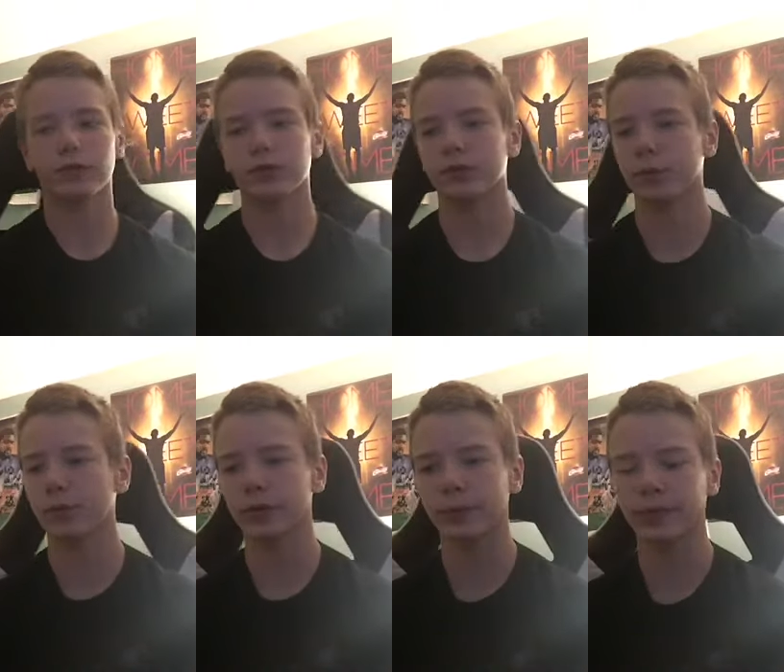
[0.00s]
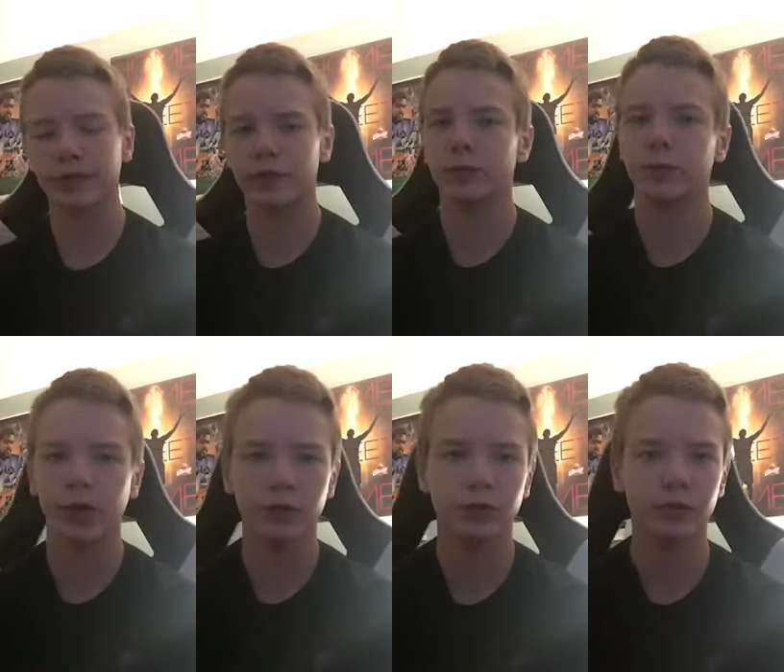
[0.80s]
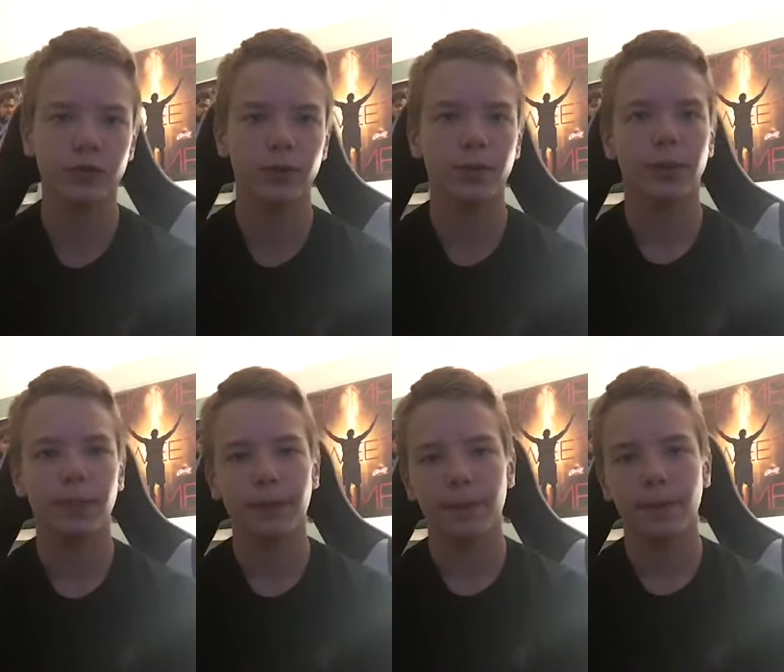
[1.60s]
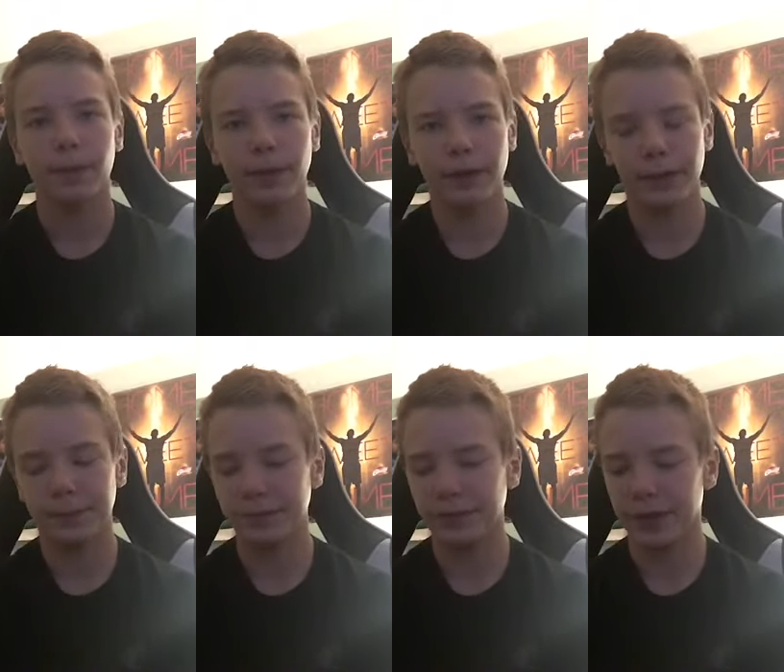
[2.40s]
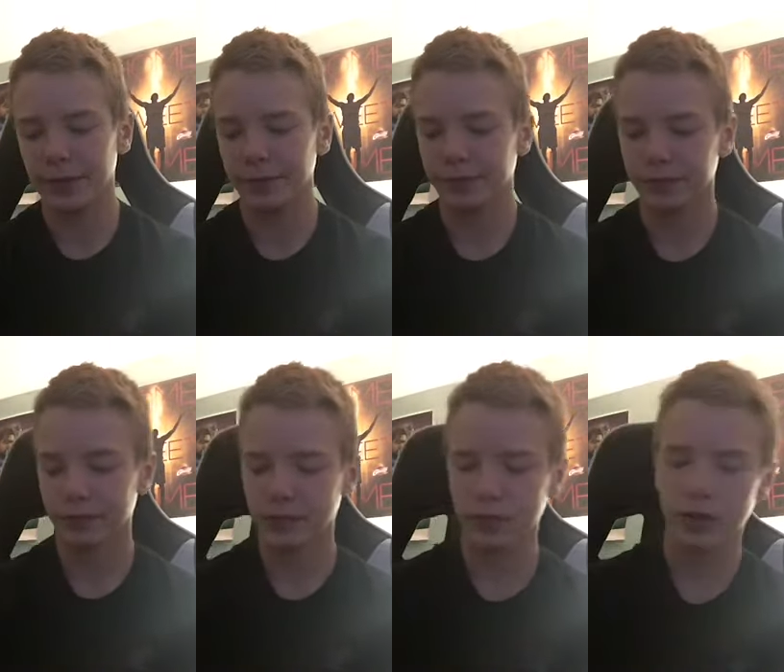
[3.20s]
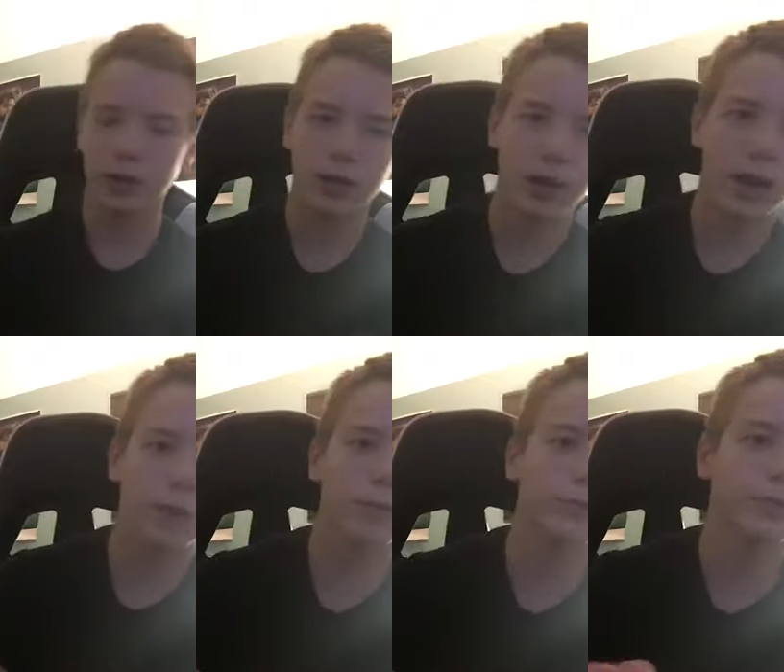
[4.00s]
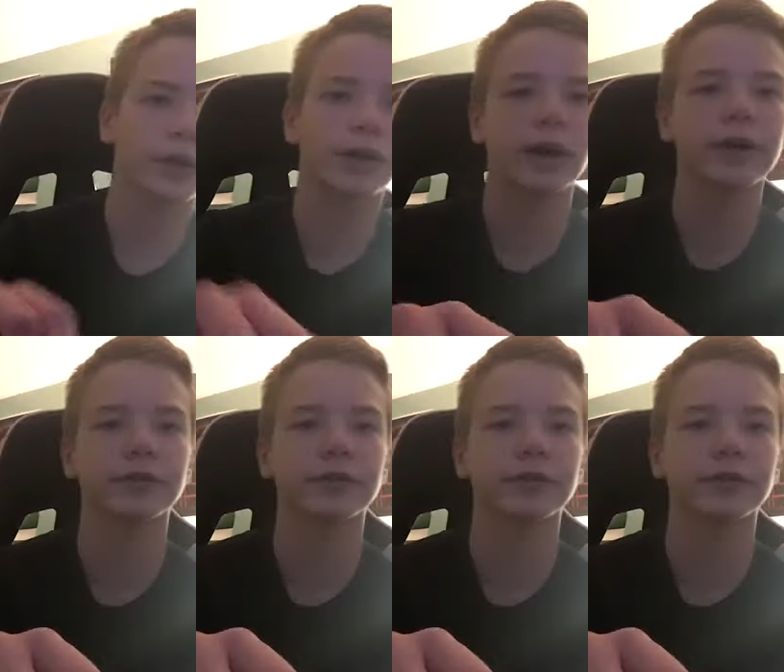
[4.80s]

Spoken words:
supported me this much. And yeah, I will see y'all guys